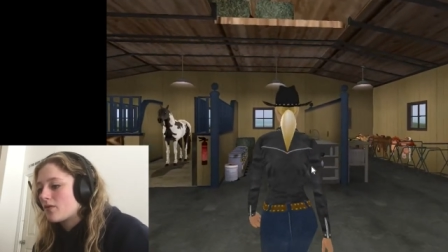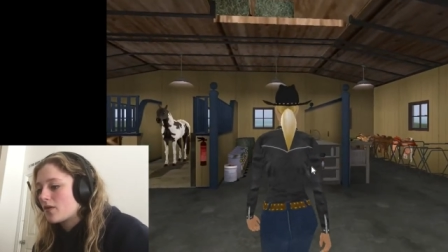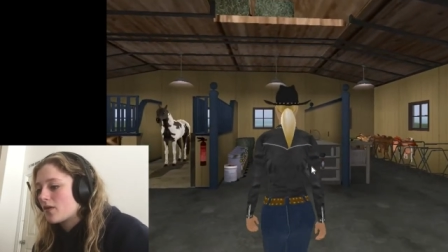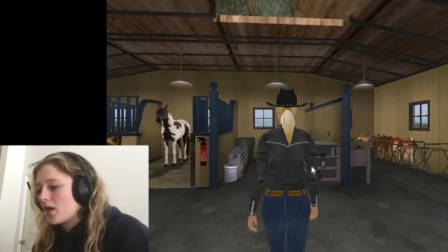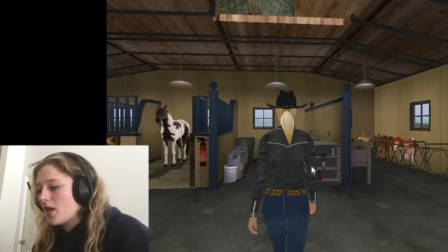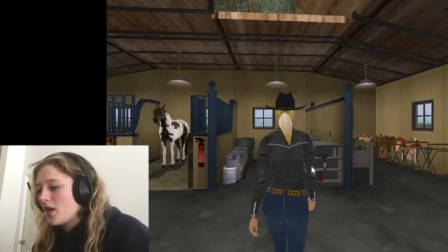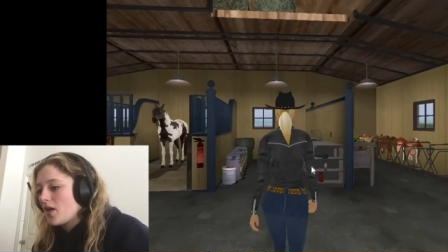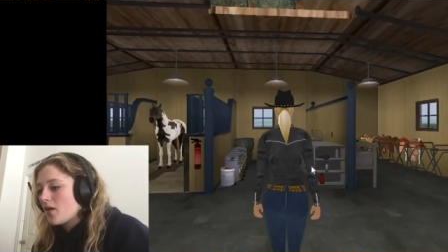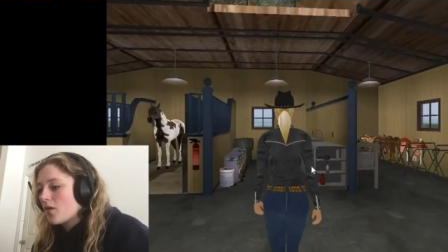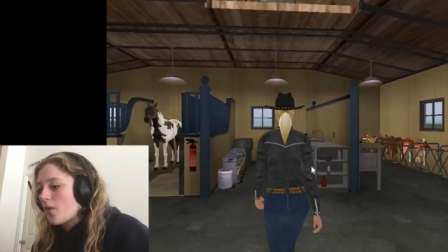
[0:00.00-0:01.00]
for
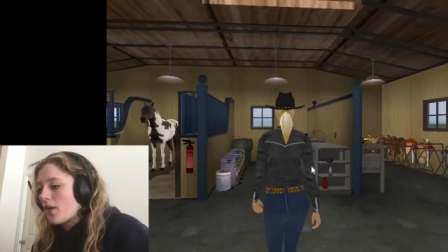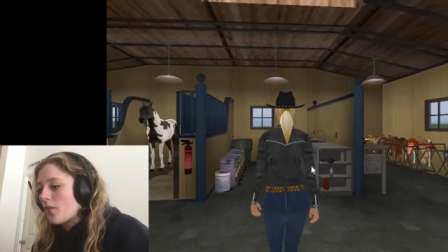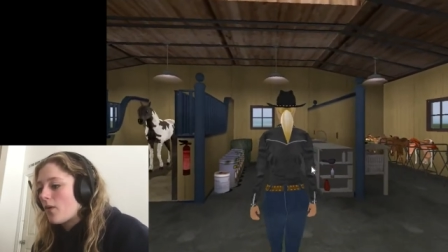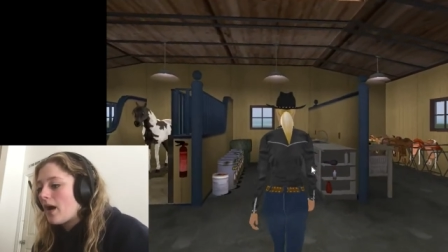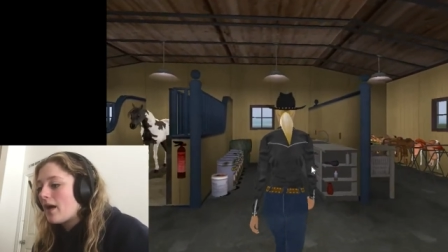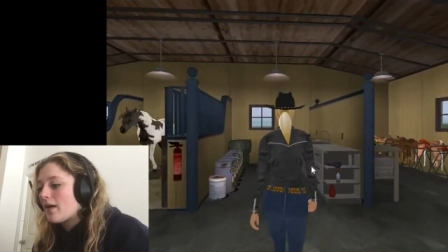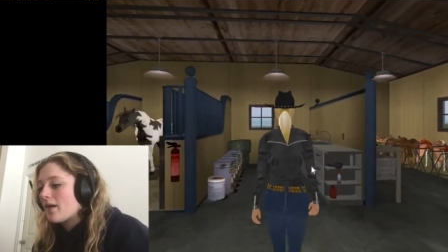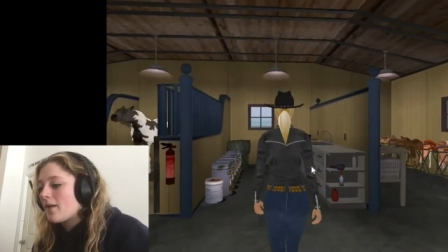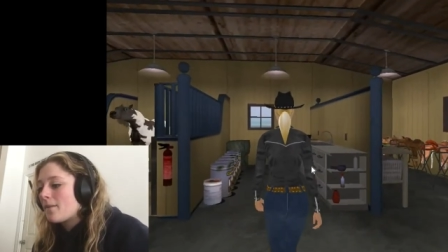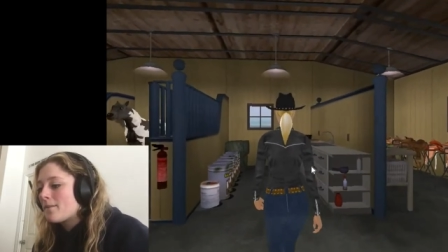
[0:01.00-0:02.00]
quite a
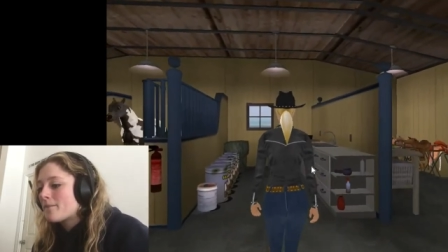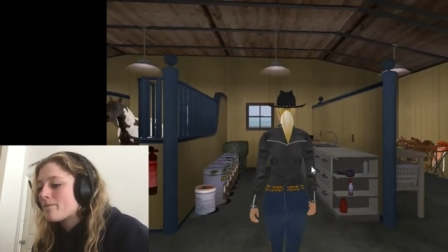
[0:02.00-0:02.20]
while.